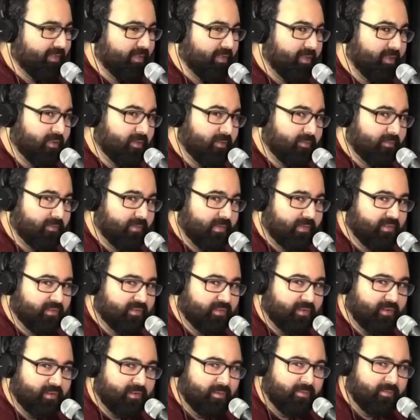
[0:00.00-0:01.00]
of it
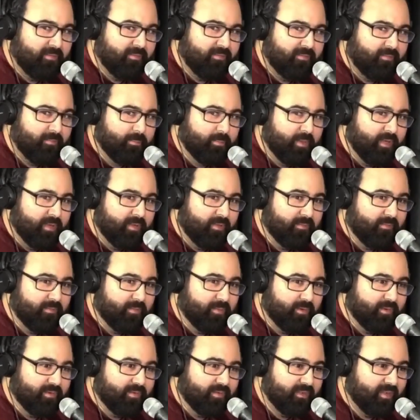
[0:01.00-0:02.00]
started being
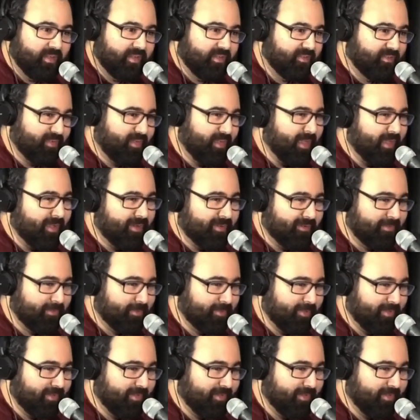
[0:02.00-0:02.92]
enforced in like July or something.